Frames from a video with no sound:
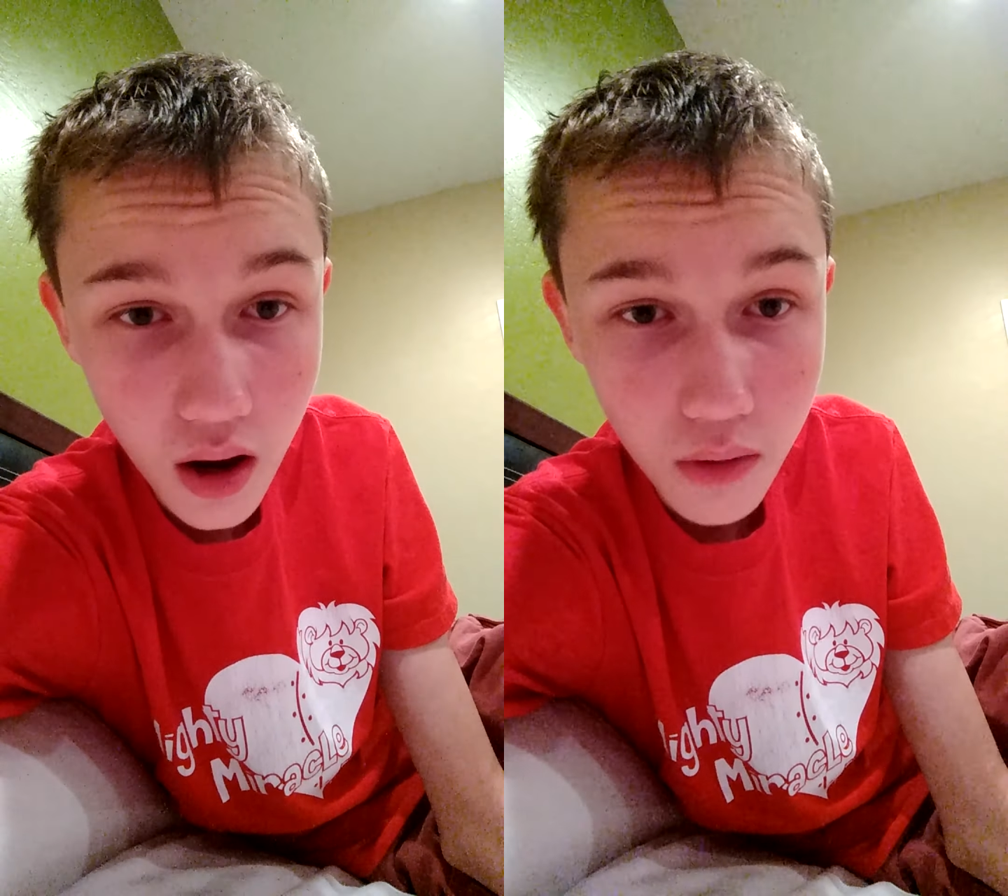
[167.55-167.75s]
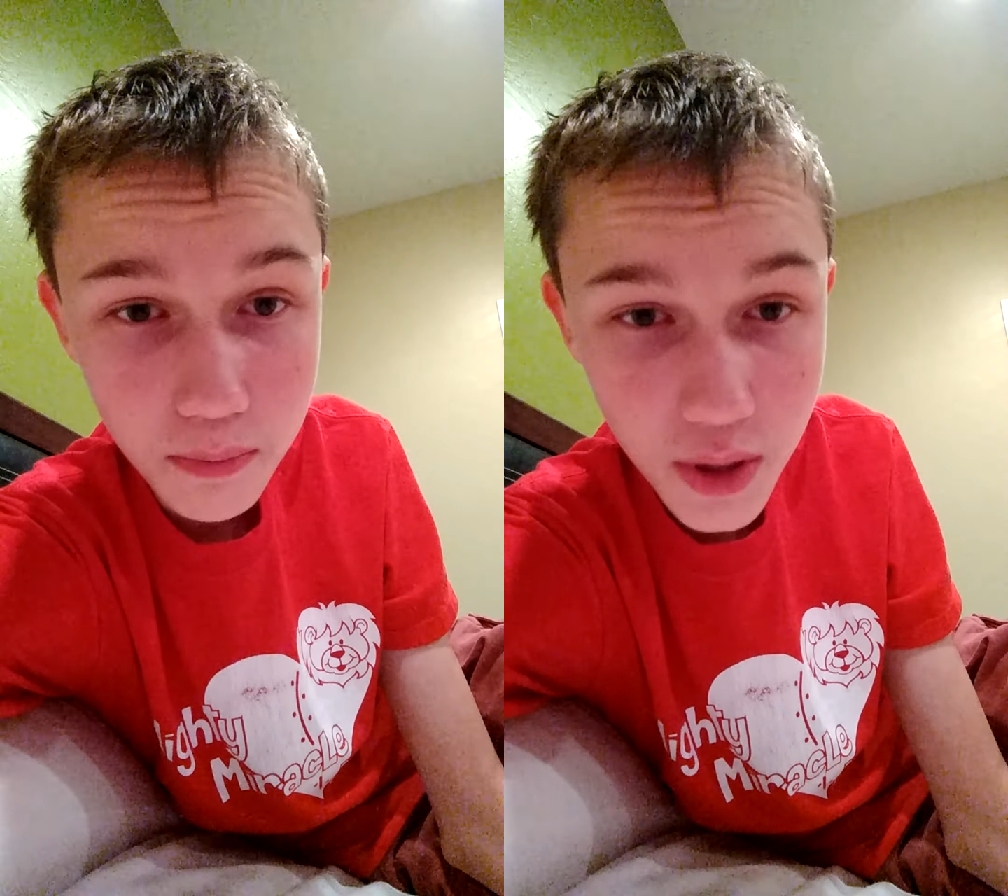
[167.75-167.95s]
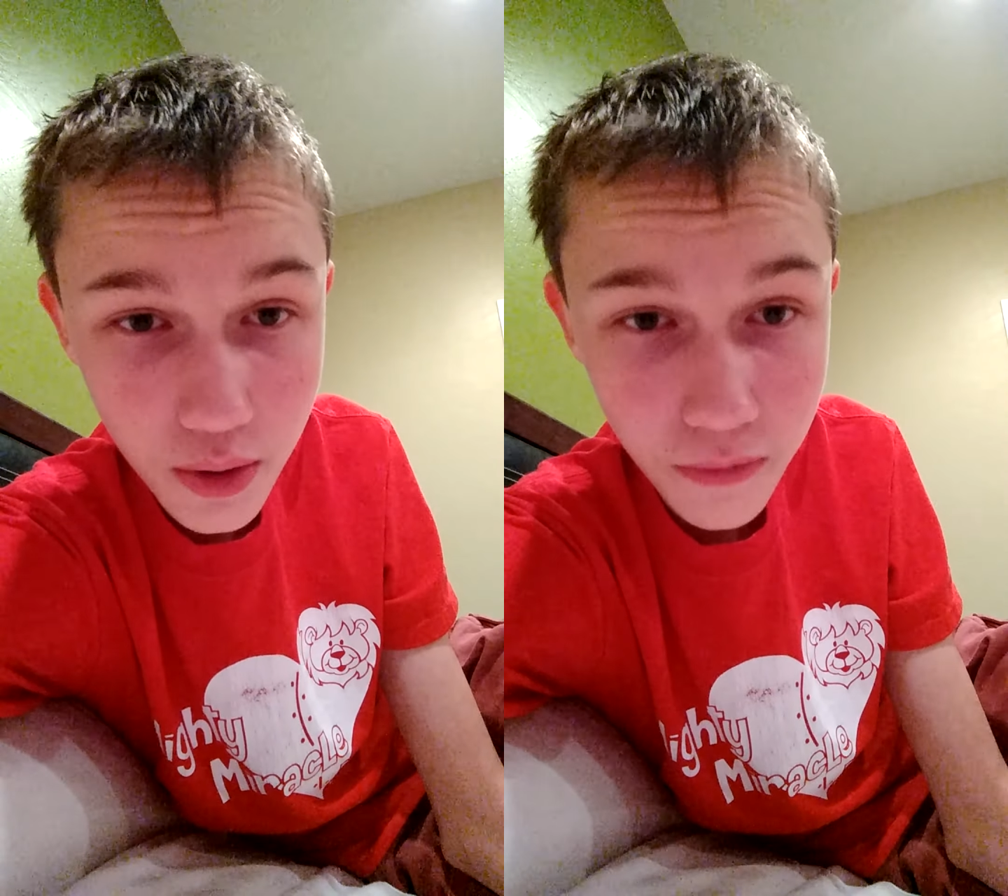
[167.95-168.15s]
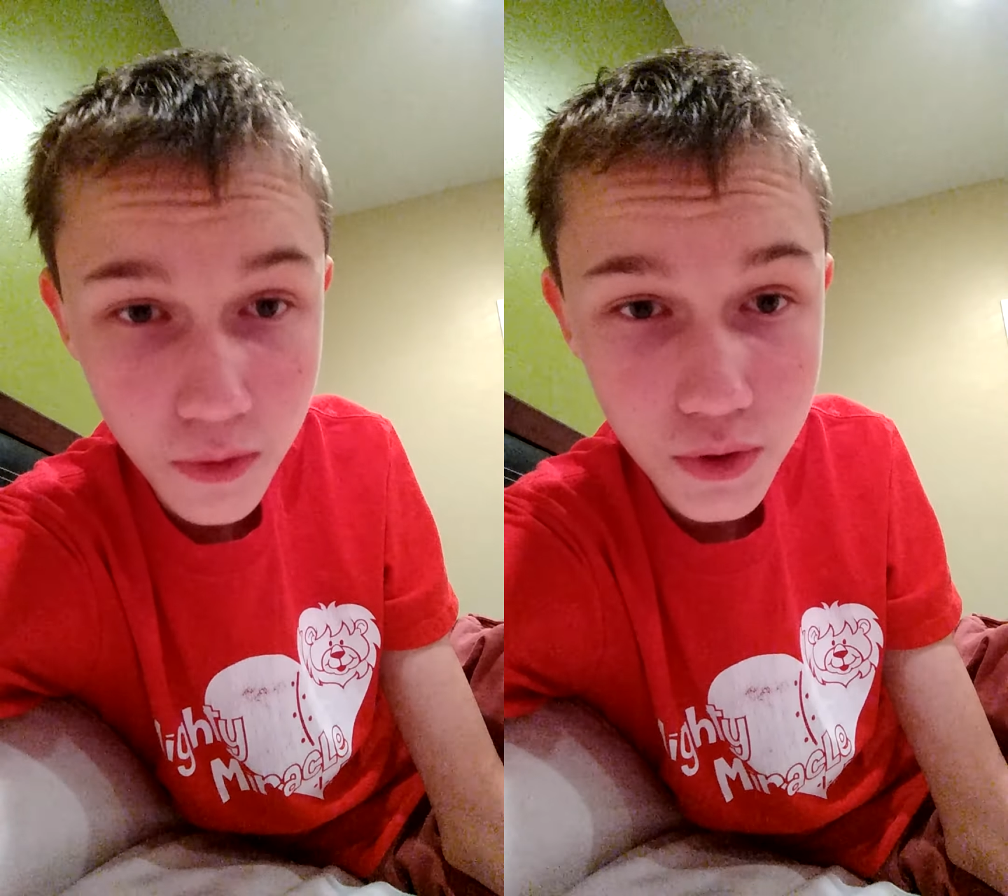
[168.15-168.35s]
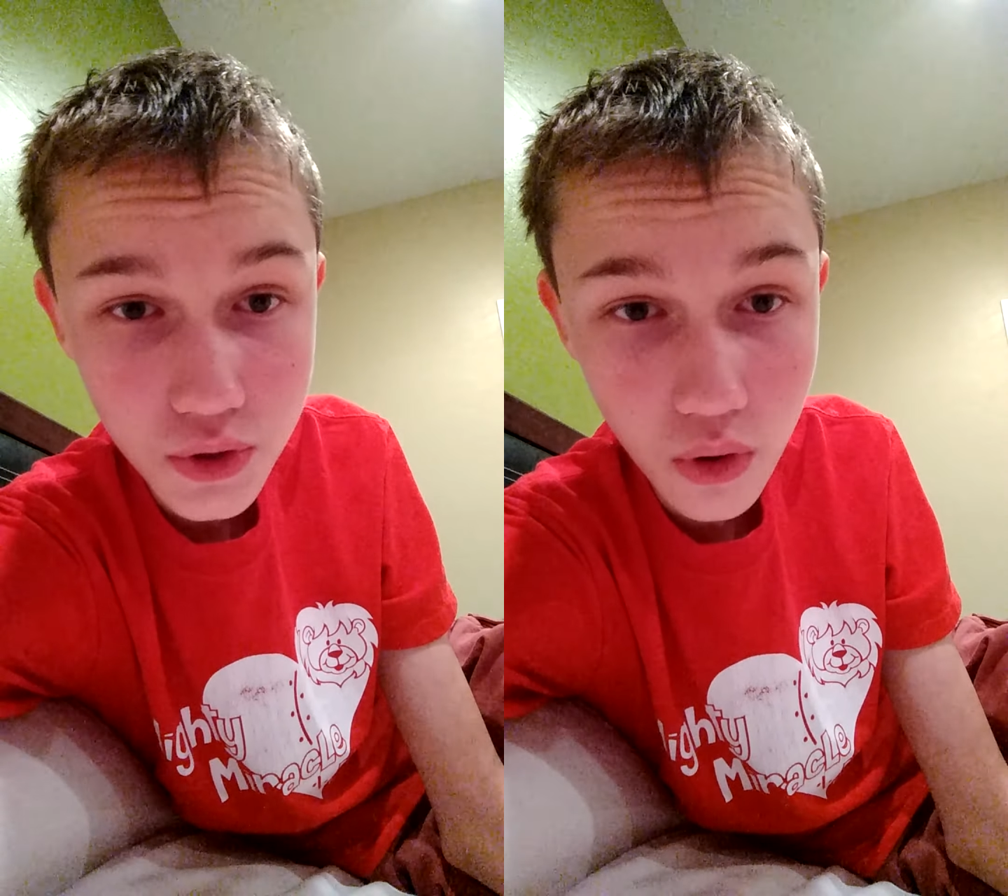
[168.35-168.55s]
a
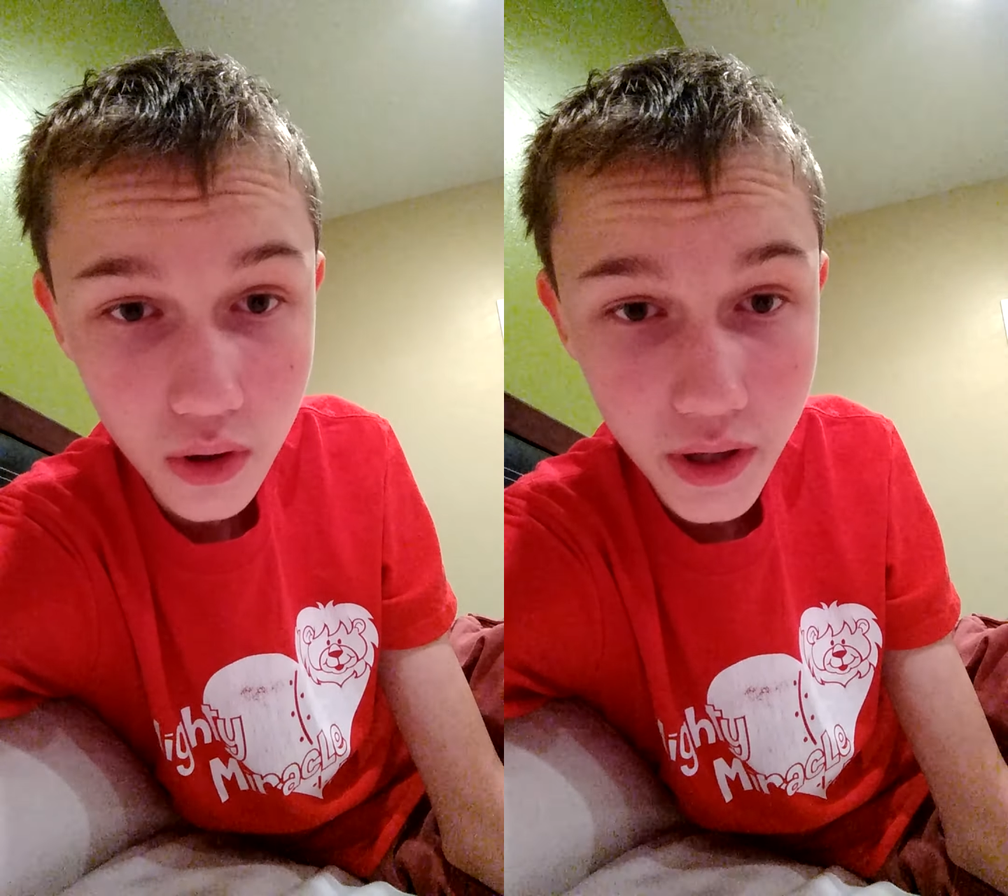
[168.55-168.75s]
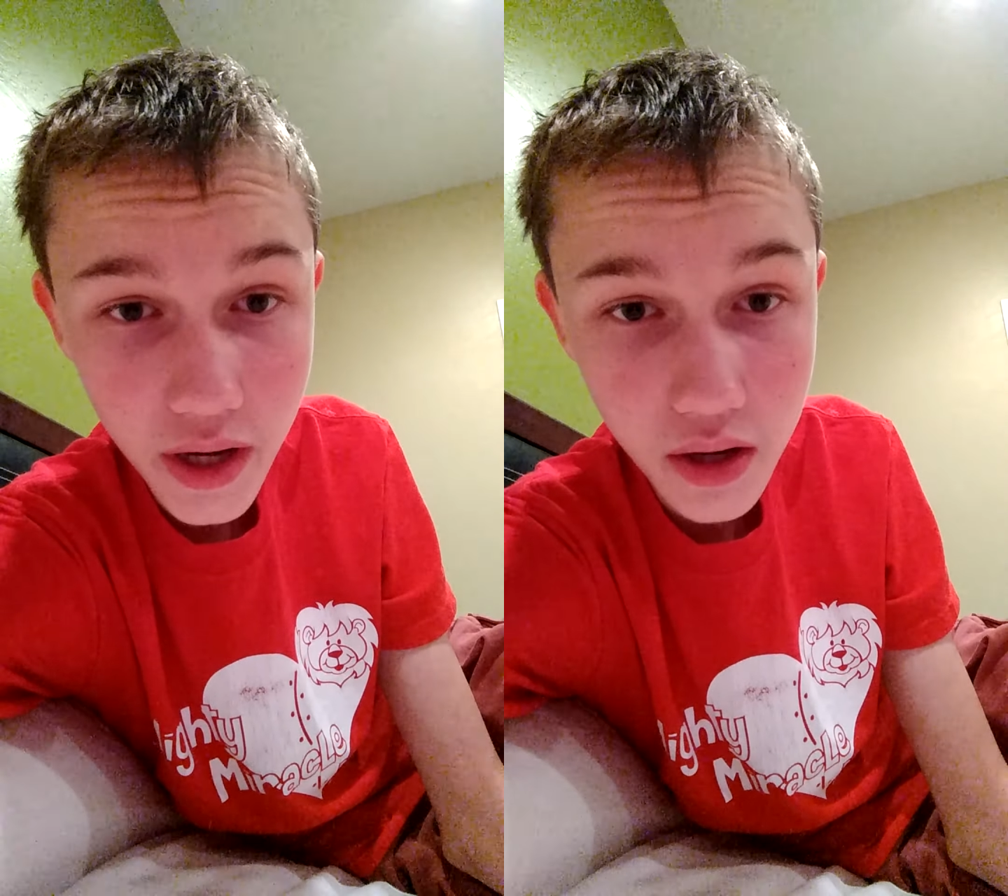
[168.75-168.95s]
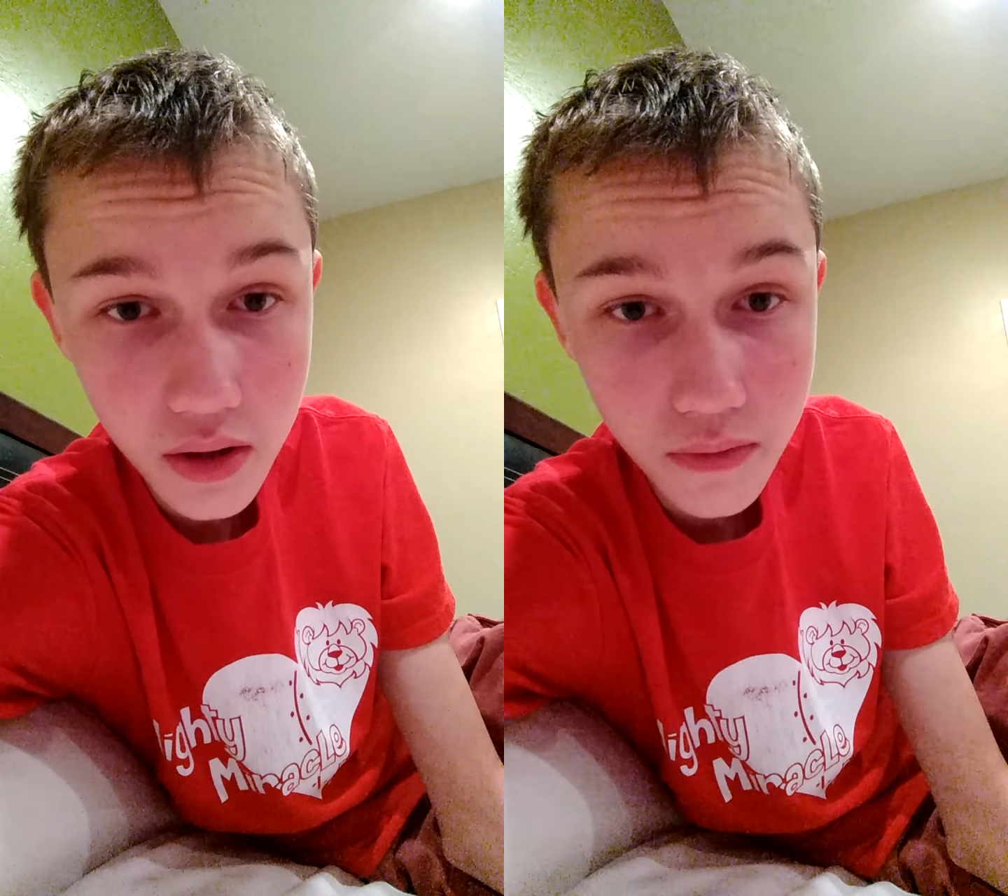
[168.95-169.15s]
beautiful story